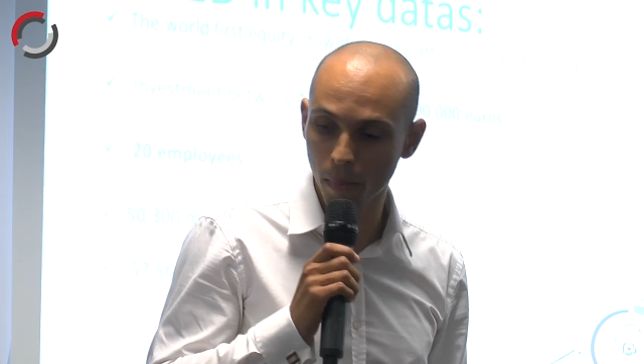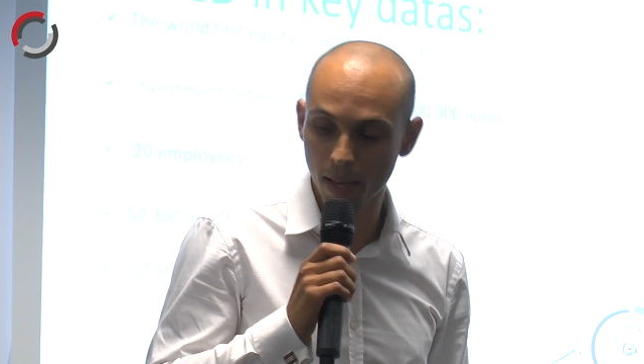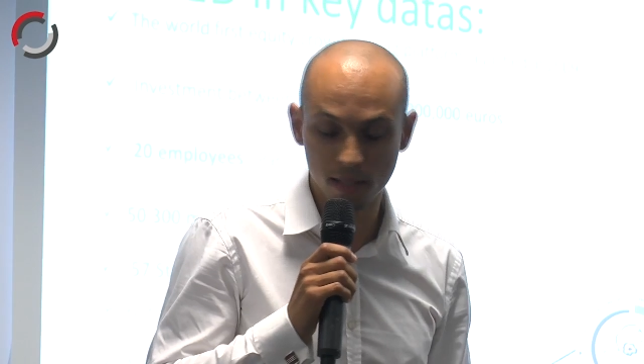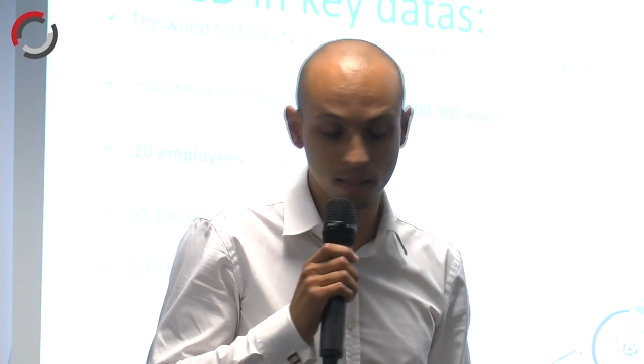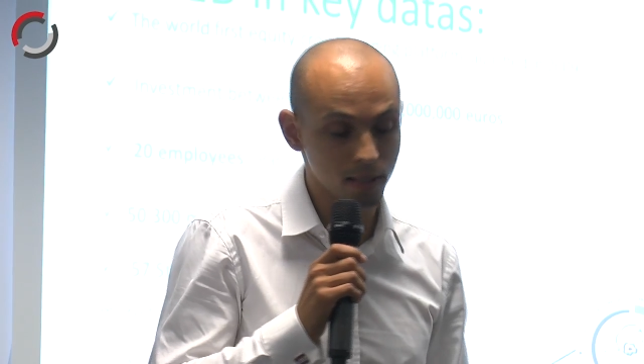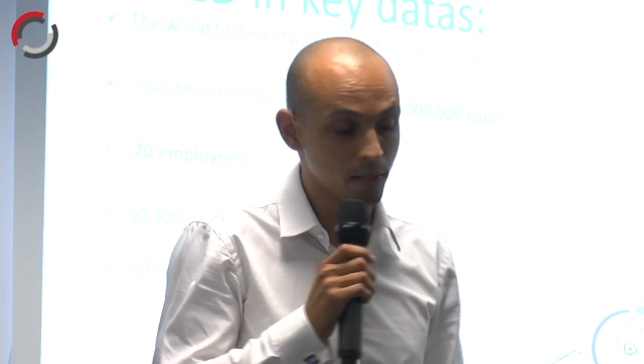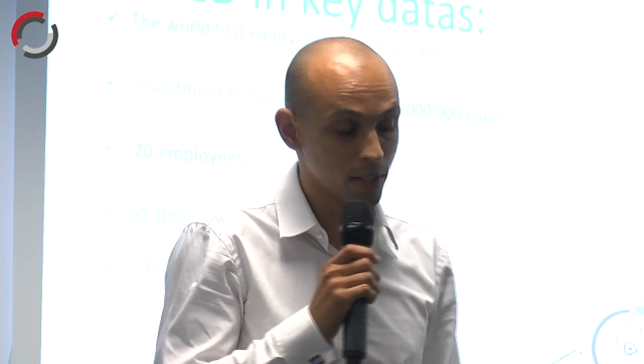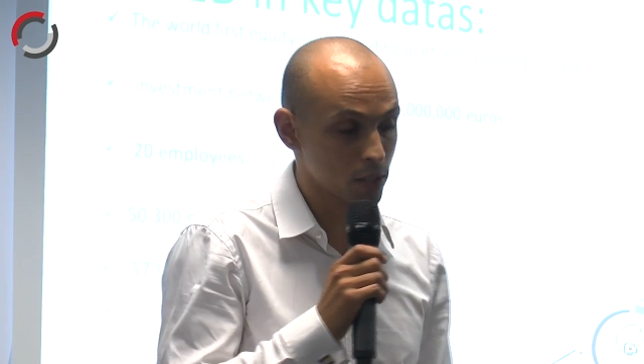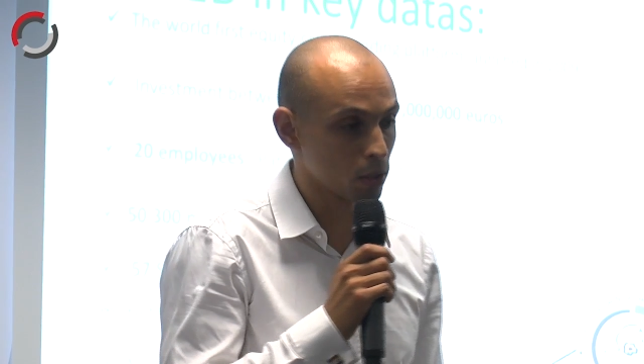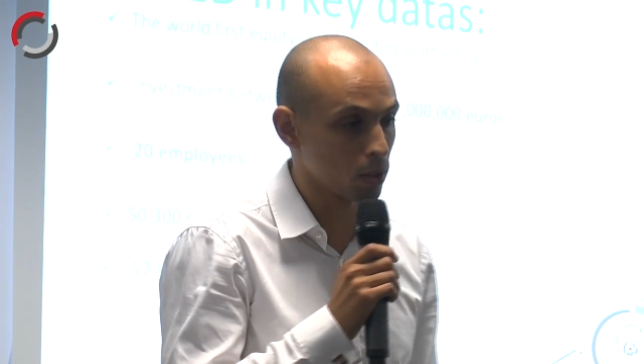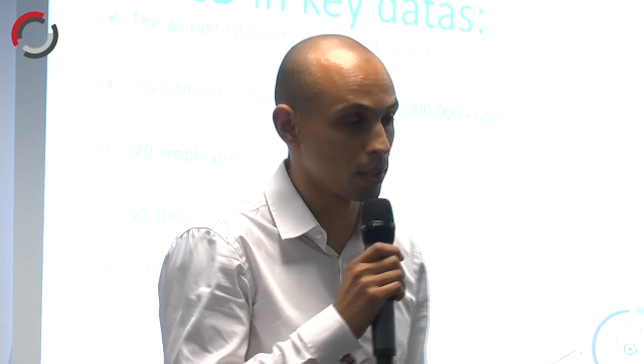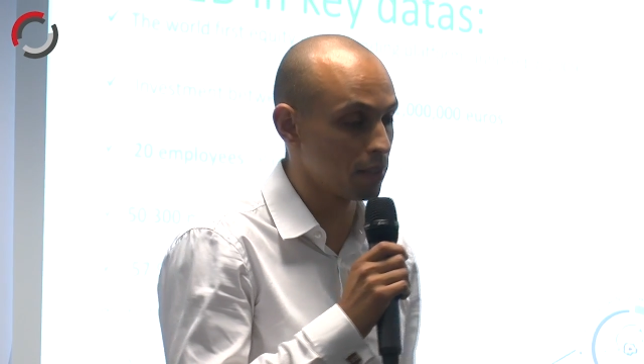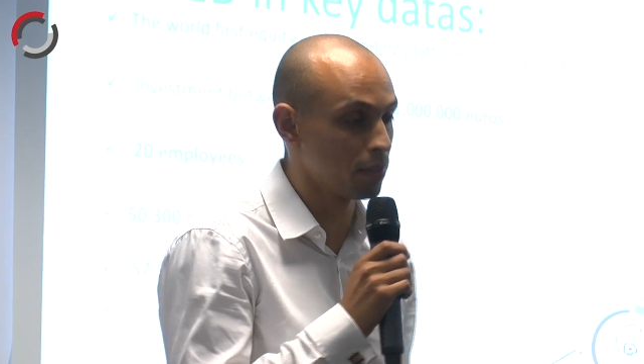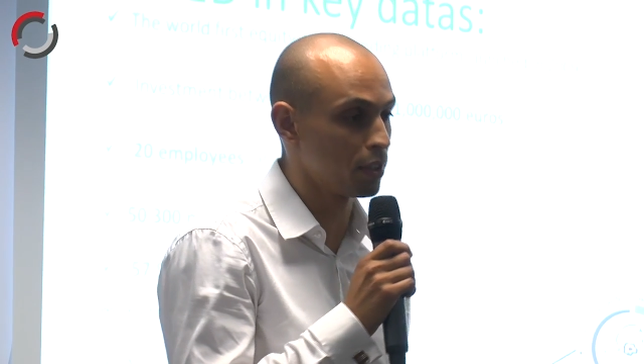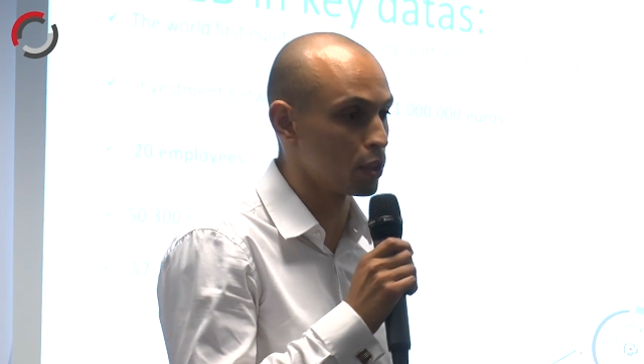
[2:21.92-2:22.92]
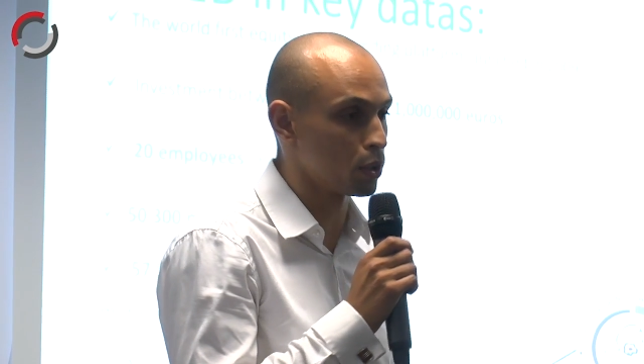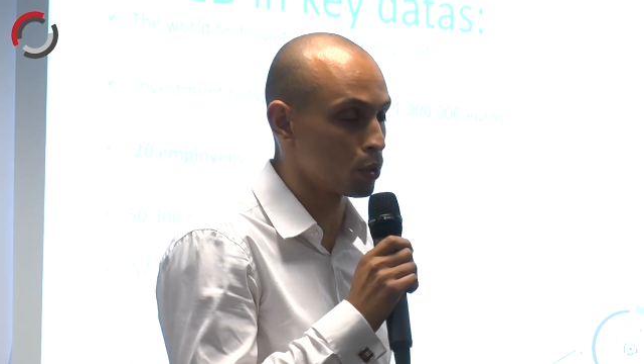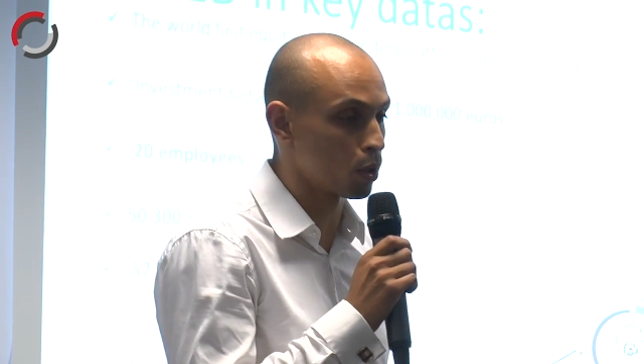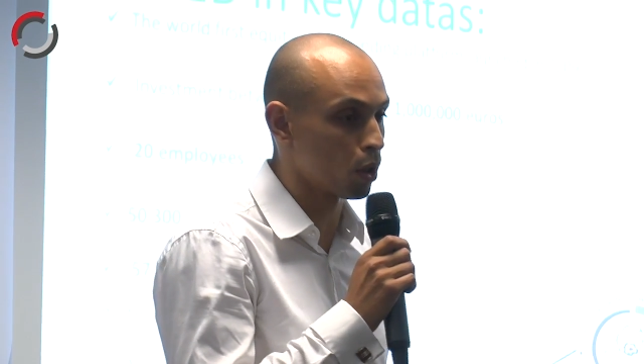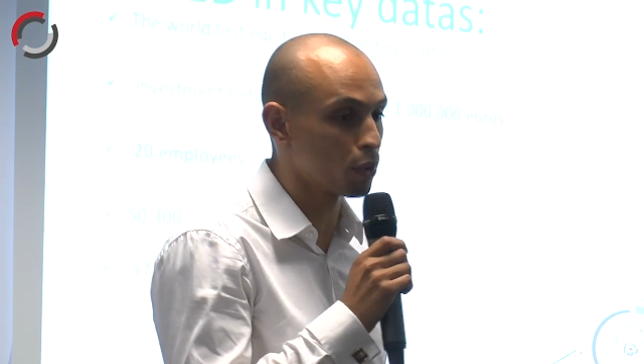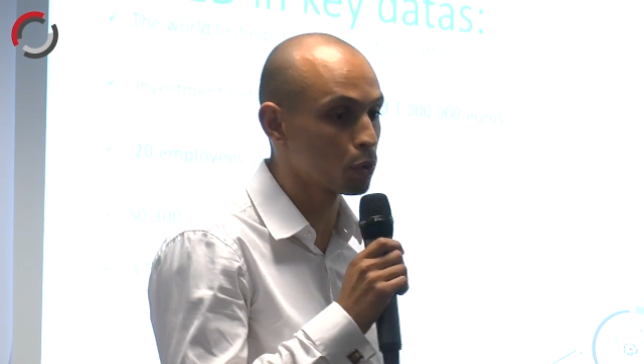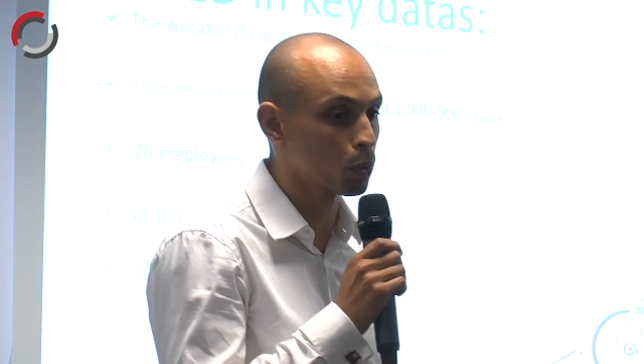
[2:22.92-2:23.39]
massive actually
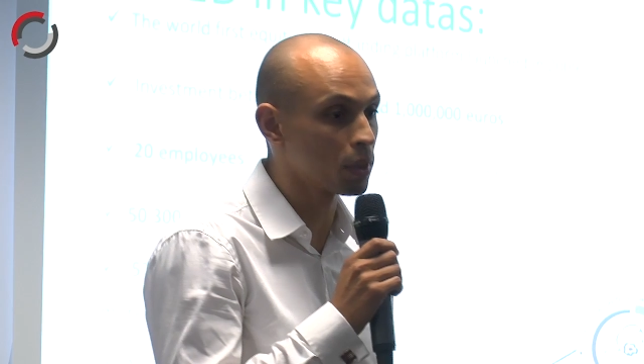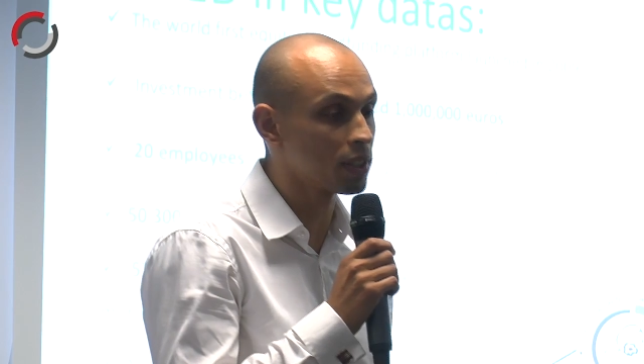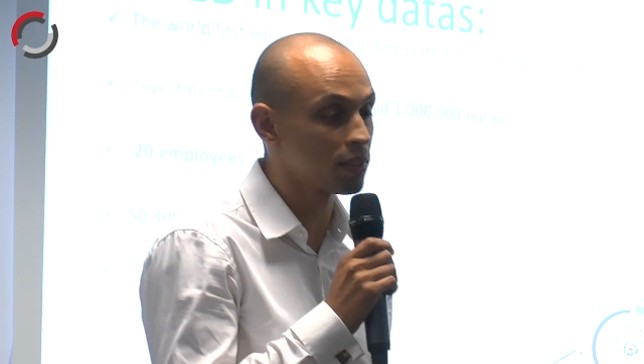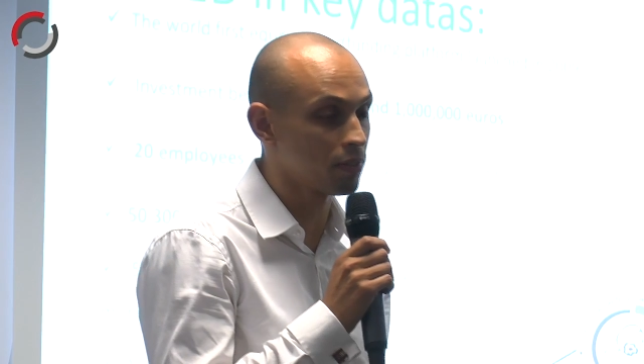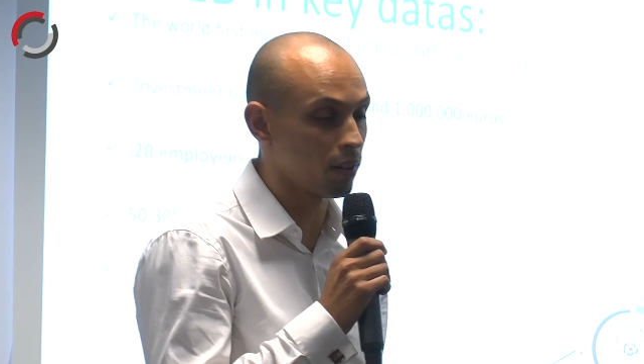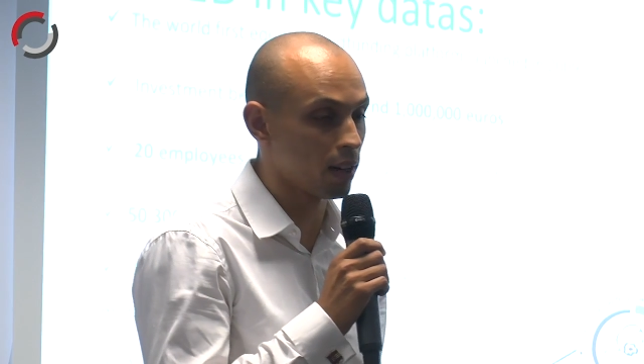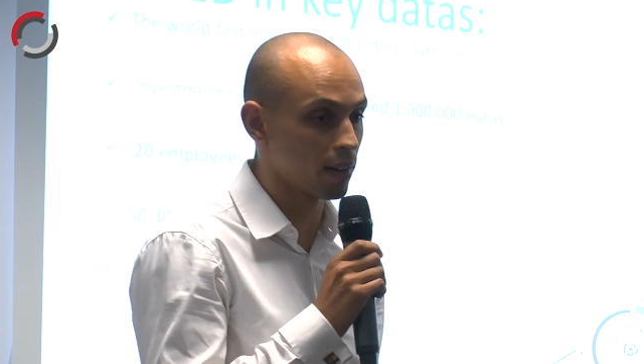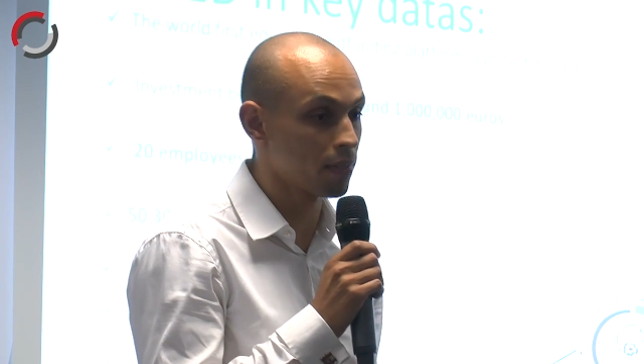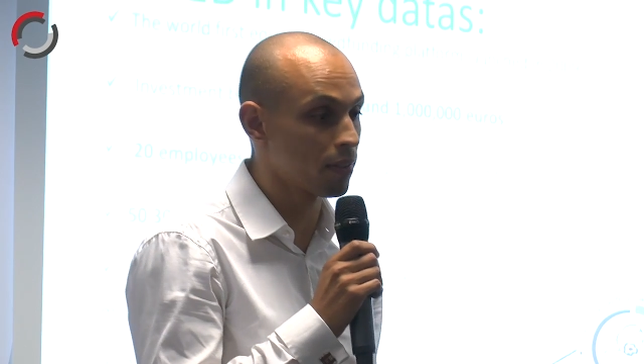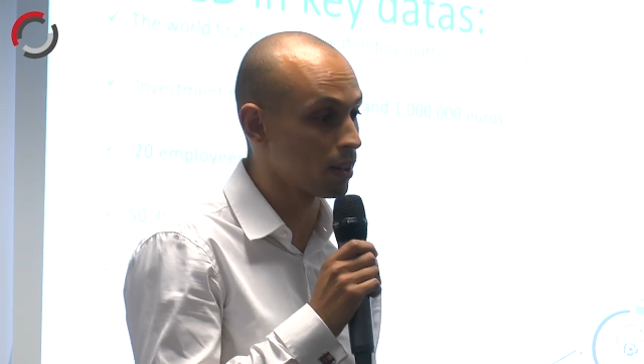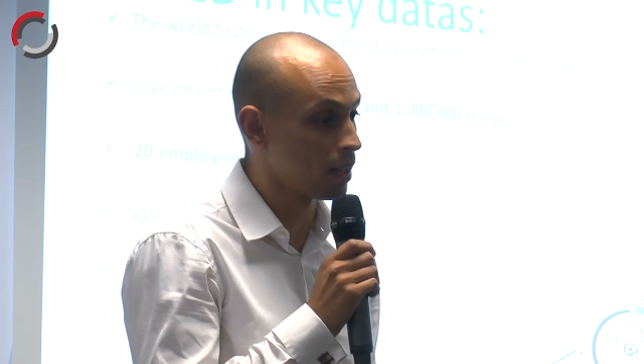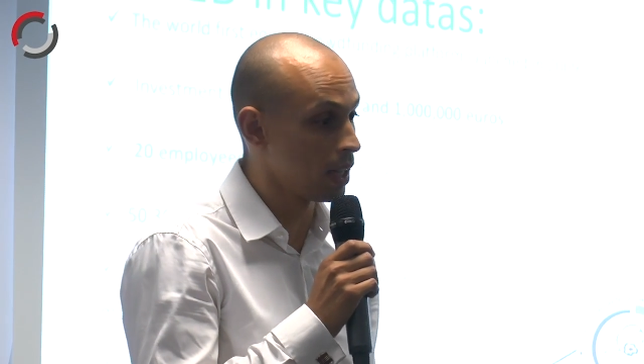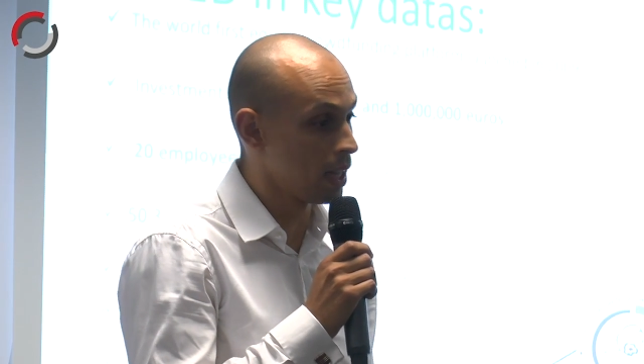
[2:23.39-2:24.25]
figure of 25